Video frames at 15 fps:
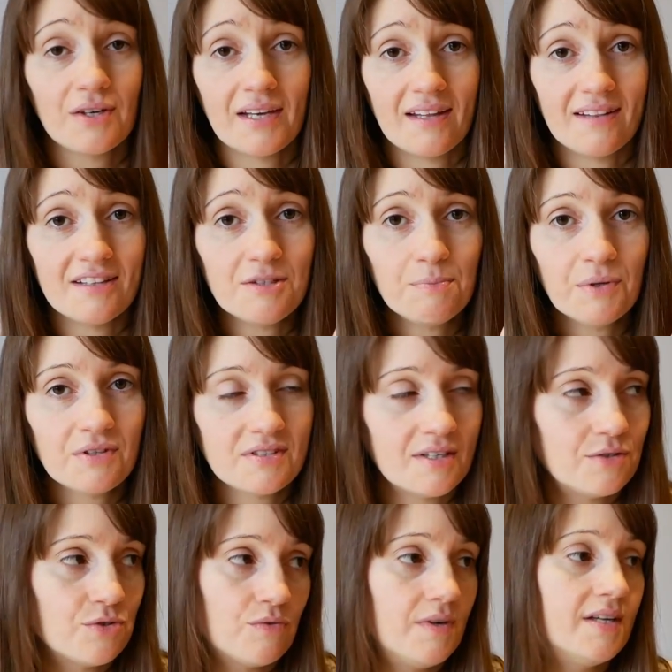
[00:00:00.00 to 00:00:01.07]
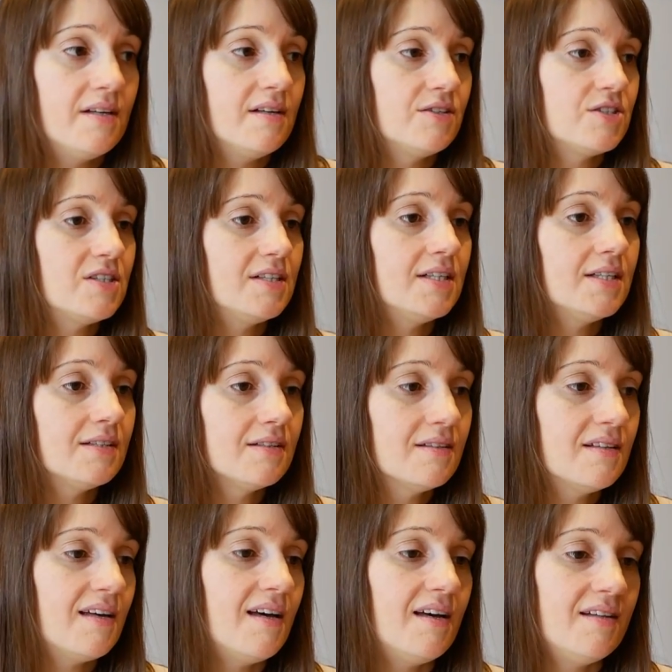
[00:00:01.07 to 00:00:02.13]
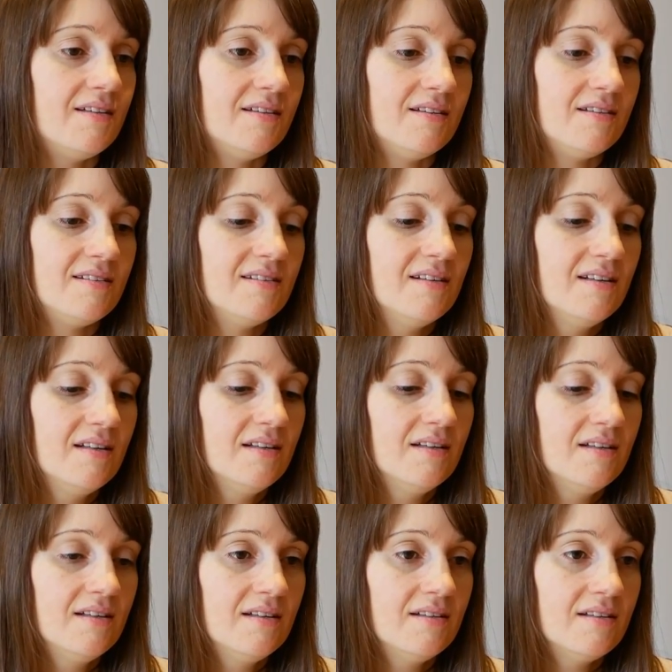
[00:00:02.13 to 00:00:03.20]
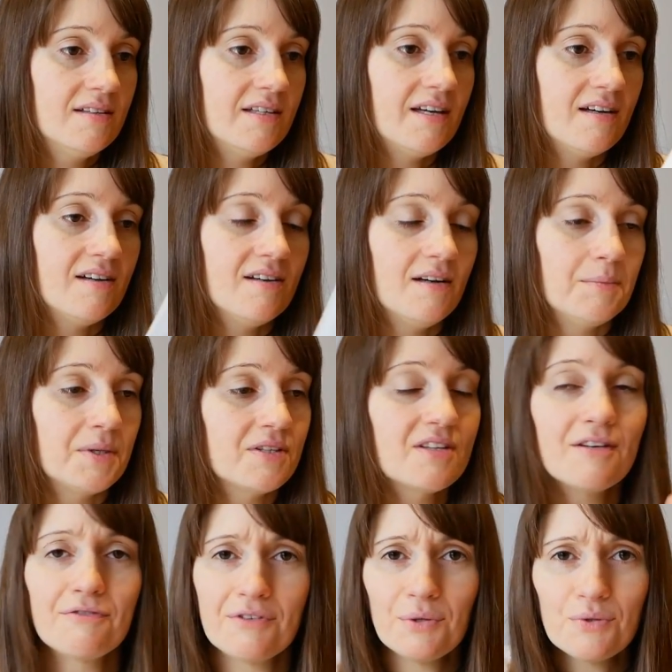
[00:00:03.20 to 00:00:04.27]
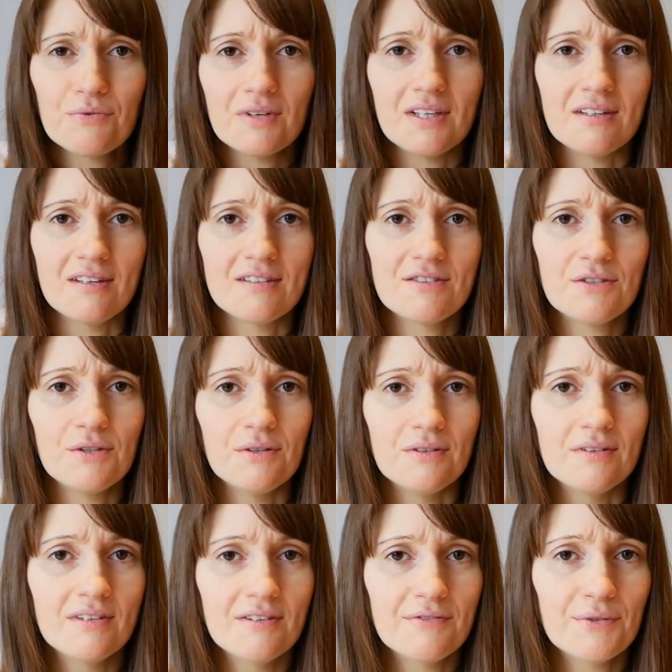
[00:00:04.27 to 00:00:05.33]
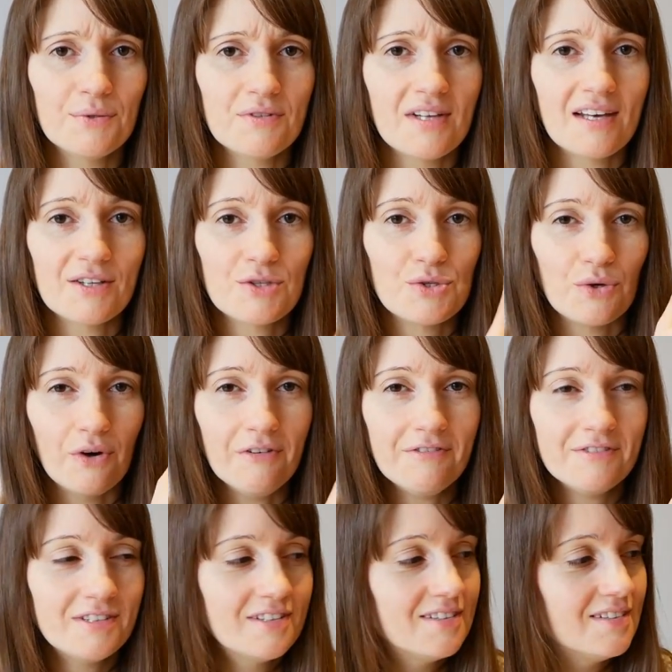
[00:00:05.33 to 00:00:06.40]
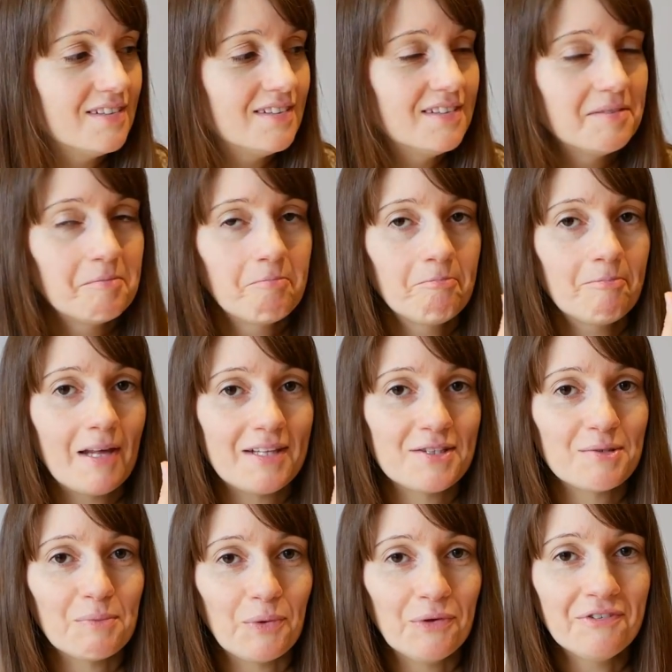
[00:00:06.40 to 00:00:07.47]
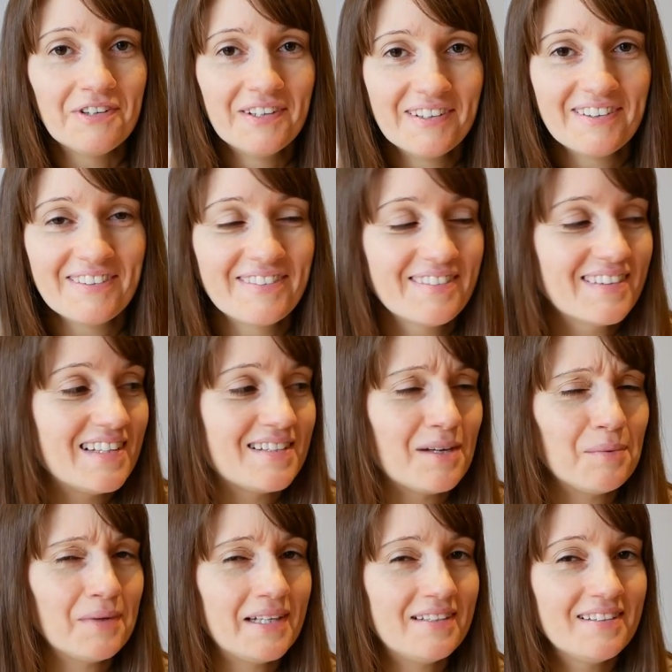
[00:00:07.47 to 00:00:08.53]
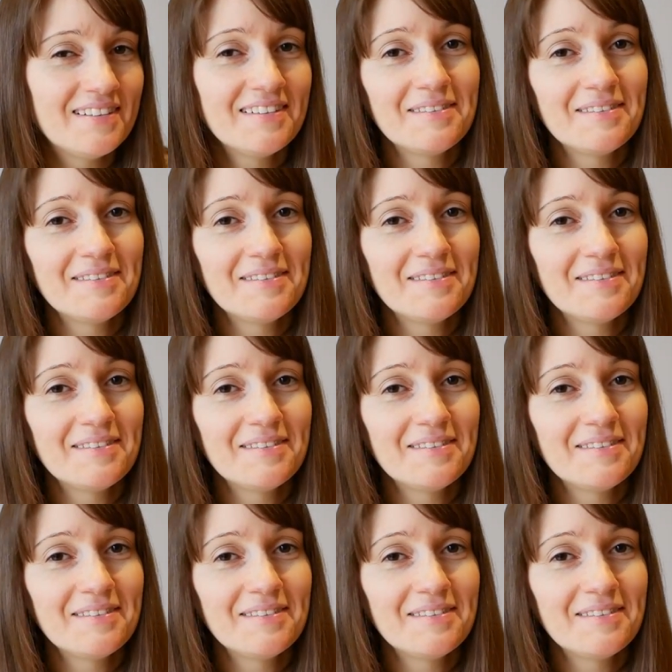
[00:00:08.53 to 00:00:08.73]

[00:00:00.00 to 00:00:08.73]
yeah, this book sounds great, actually. And yeah, it feels really nice too. It feels like soft and smooth. Is that weird?